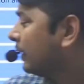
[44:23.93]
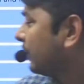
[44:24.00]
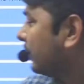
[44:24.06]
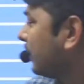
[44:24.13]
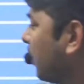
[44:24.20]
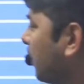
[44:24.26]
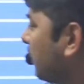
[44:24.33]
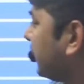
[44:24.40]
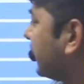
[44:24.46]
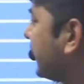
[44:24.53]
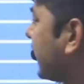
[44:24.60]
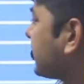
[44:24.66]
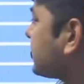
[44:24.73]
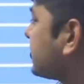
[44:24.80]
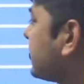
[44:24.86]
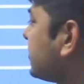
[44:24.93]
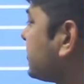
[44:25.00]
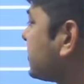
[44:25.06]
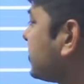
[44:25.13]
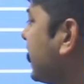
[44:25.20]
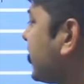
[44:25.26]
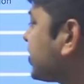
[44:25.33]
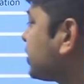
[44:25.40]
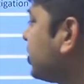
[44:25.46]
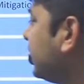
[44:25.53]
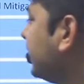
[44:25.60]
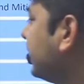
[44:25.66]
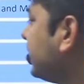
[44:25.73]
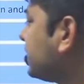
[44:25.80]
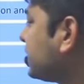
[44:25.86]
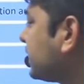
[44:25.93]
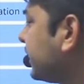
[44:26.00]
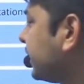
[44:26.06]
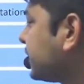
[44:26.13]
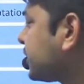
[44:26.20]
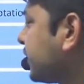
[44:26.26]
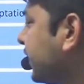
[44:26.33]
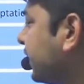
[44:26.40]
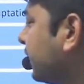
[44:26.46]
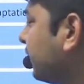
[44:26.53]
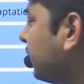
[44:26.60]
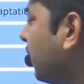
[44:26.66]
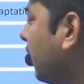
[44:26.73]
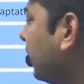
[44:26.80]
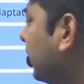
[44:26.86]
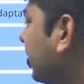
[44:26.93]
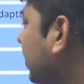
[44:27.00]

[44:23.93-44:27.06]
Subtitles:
Now, next is National Initiative on